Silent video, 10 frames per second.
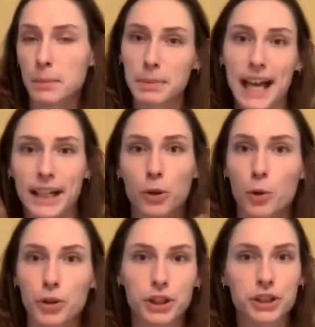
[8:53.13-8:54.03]
black and
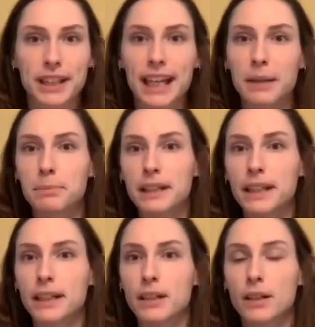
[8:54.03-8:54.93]
orange. It can't
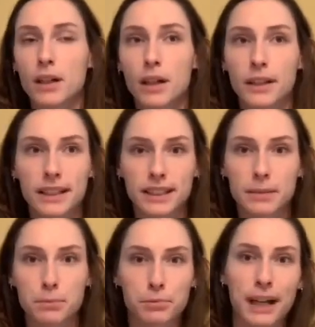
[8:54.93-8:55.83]
be this
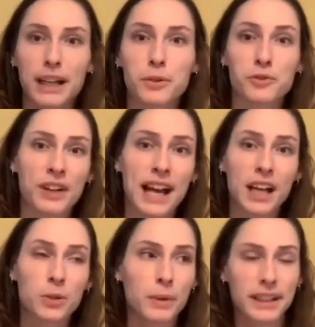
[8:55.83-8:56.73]
bright
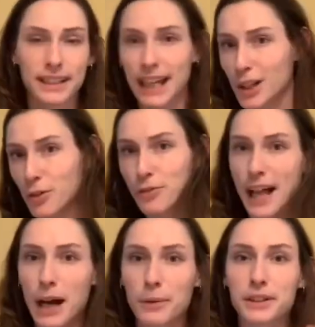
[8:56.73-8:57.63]
red with yellow
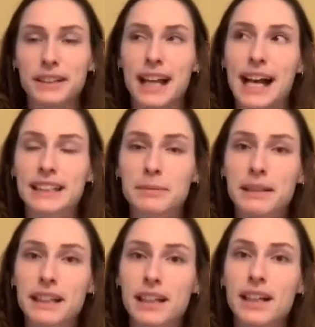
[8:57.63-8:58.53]
flowers. It has to
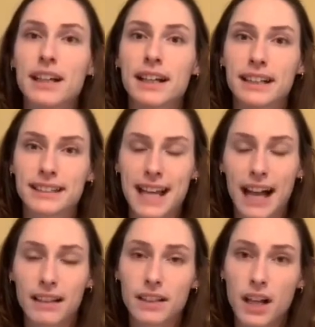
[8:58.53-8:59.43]
be a
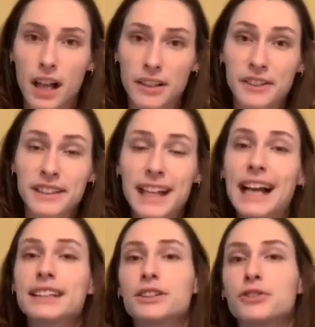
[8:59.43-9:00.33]
solid color.
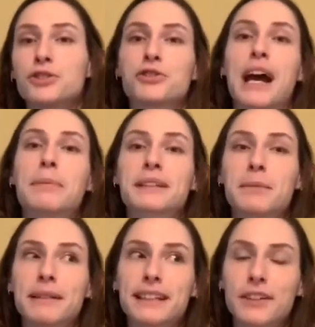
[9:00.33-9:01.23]
Yes, your straps
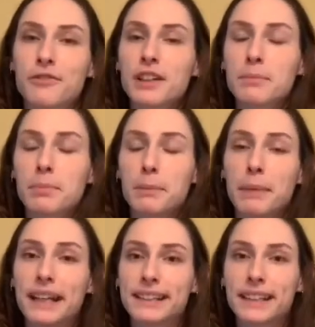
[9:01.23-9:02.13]
can be different, but
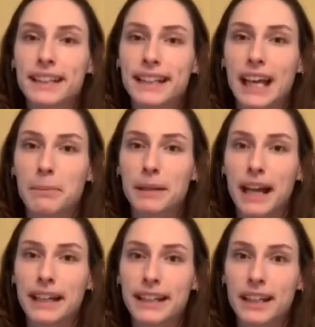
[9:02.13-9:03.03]
basically it can't be
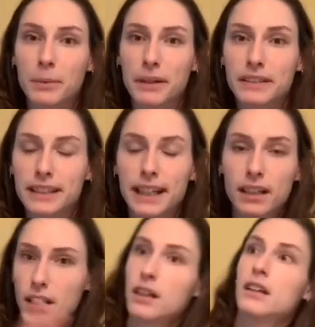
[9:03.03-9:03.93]
anything where it's like,